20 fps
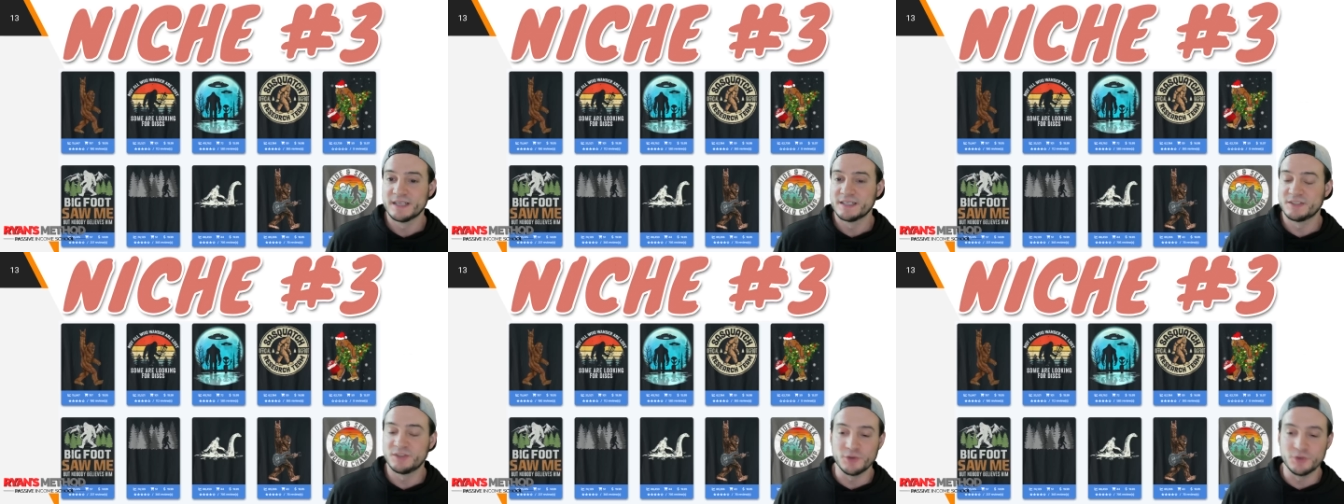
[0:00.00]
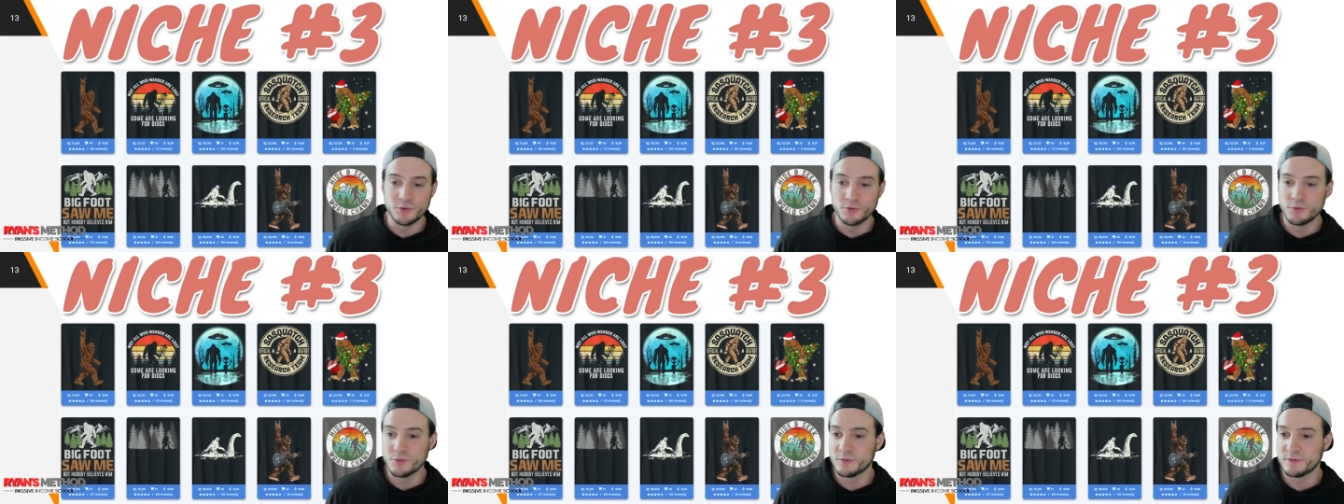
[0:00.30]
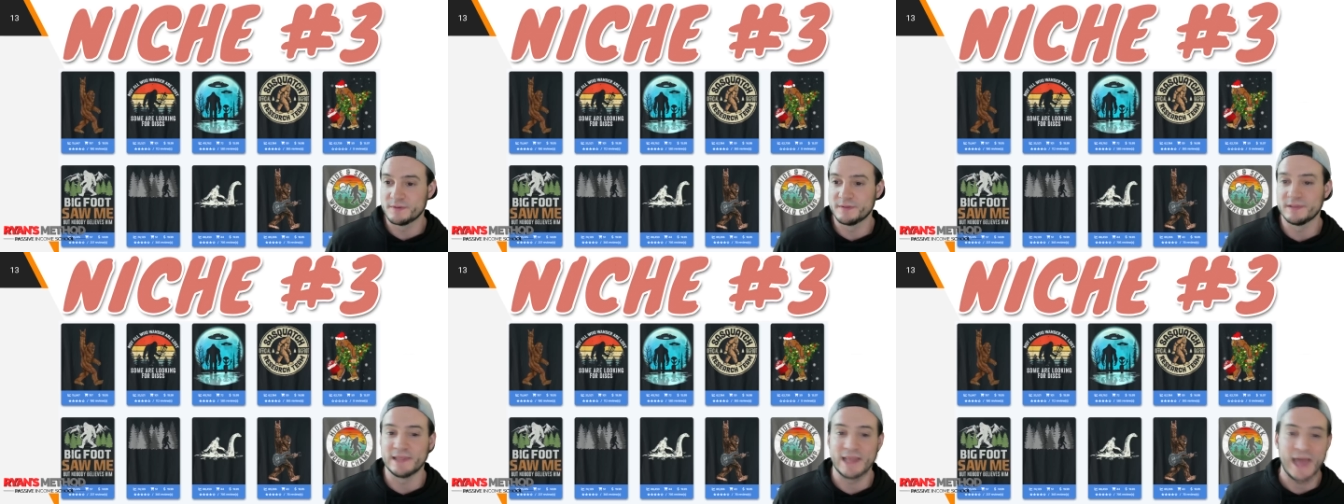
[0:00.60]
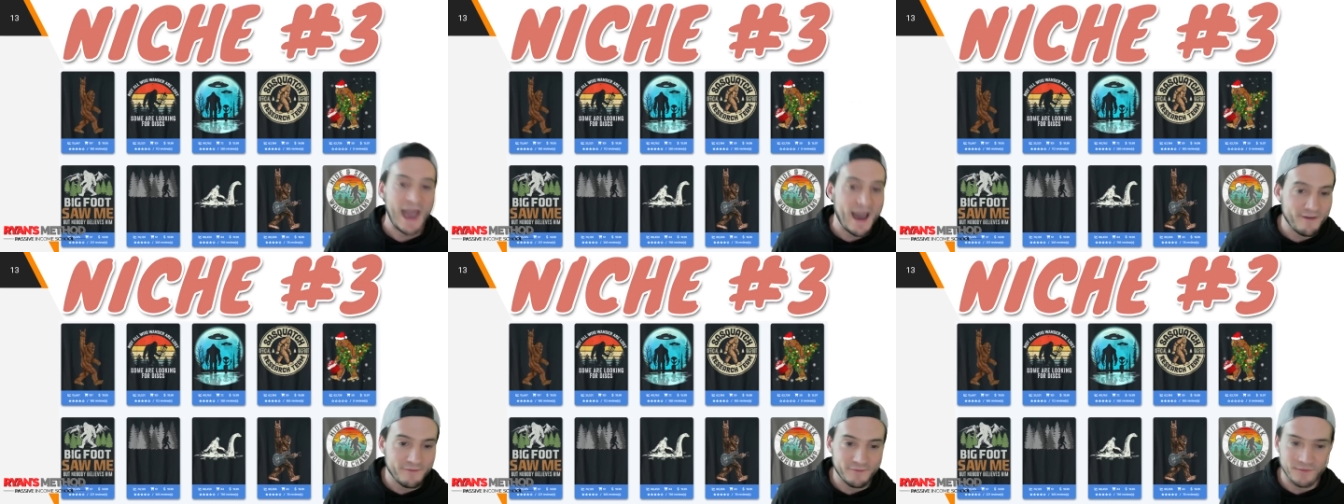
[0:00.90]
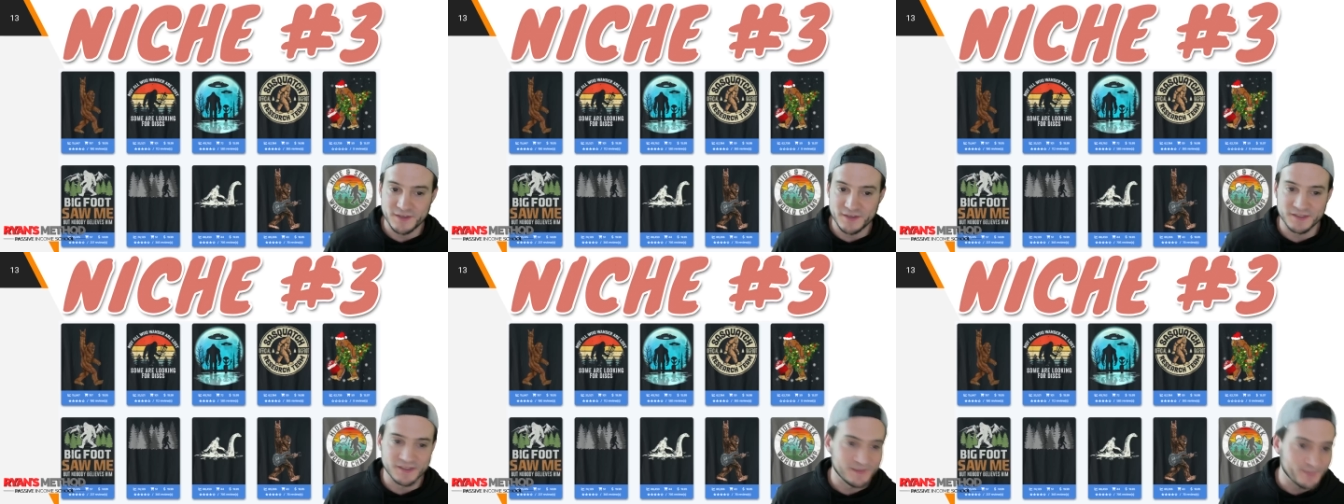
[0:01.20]
to laugh,
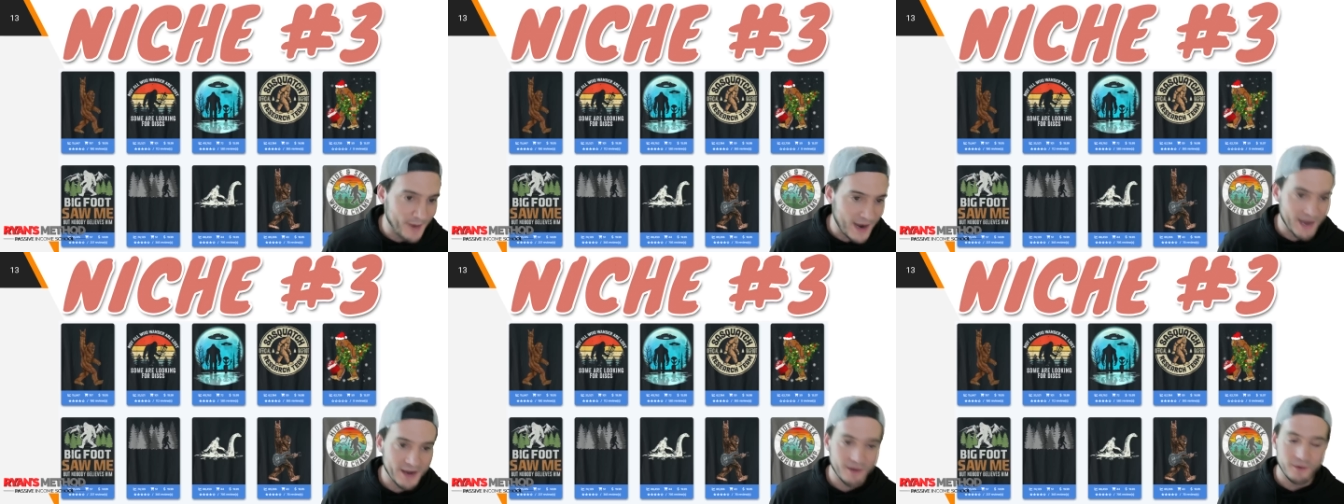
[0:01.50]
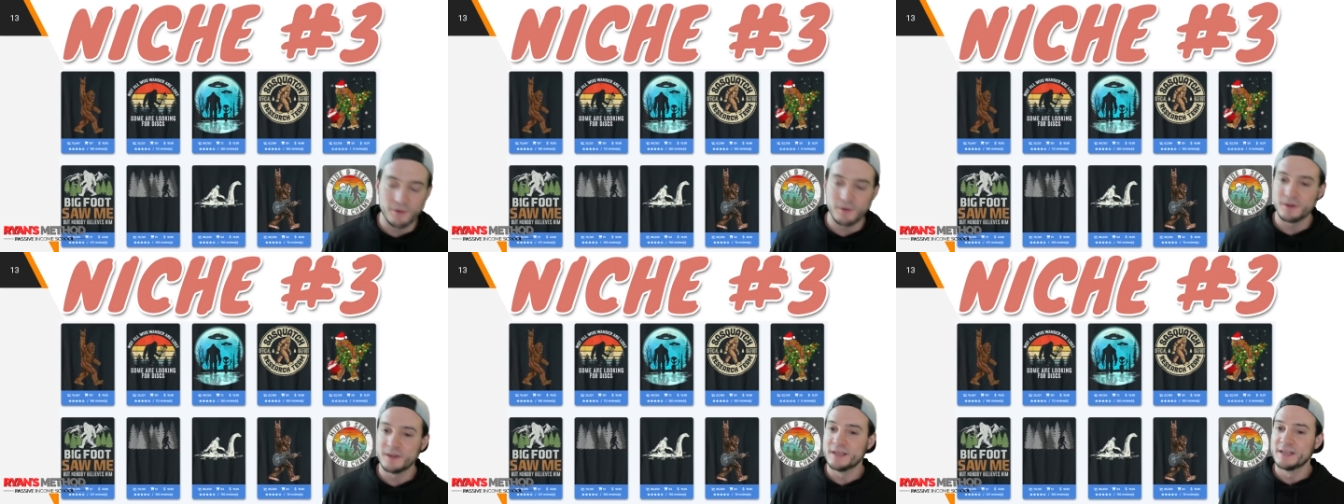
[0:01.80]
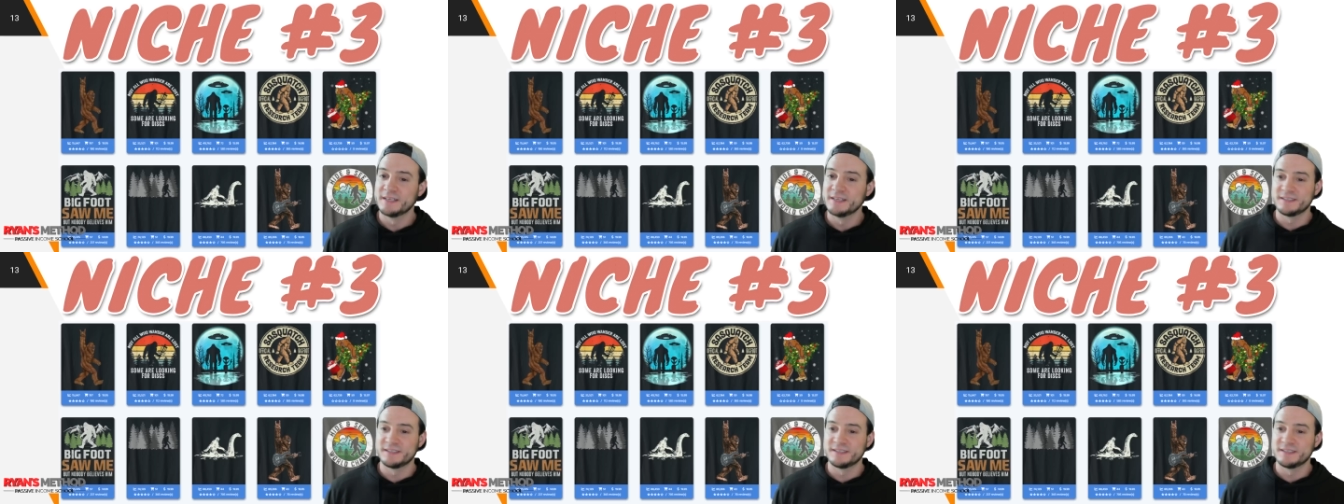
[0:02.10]
to smile,